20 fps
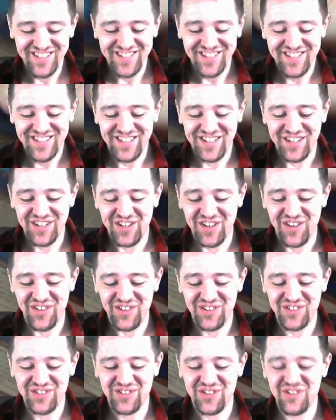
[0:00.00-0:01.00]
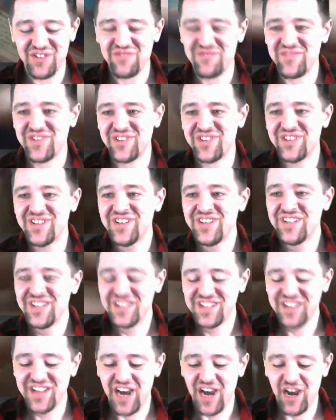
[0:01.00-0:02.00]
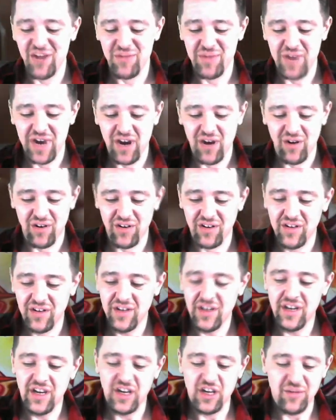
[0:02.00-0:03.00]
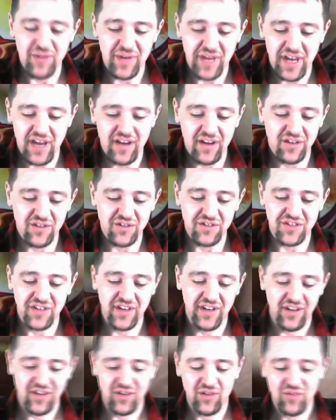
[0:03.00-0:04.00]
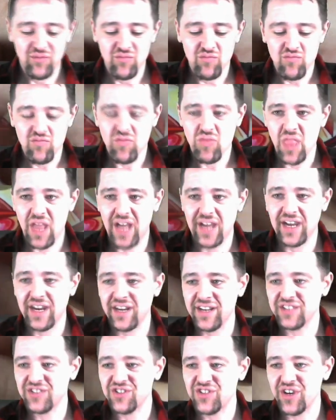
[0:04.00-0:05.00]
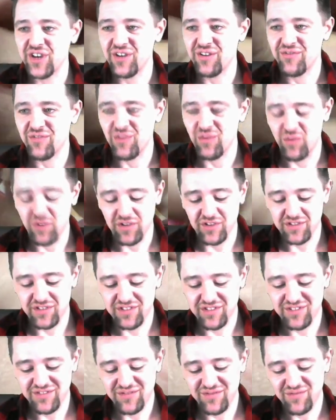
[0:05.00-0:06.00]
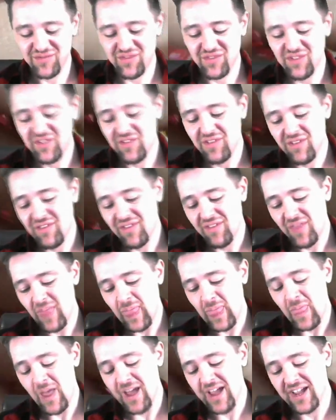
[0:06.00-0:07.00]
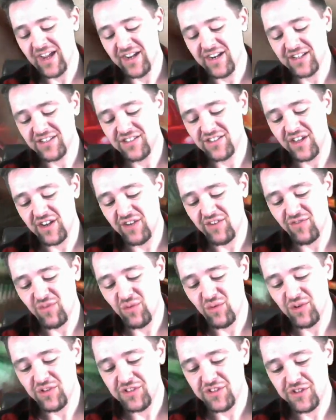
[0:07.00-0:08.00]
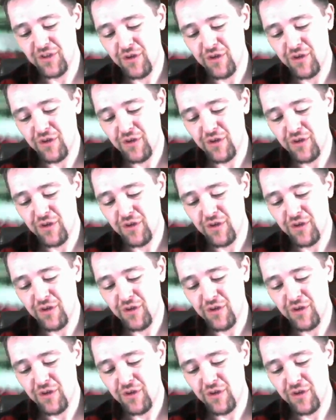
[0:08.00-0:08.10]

Another super. Gaia Power. And a Mechanical Snail. I got excited for once. I got excited for once.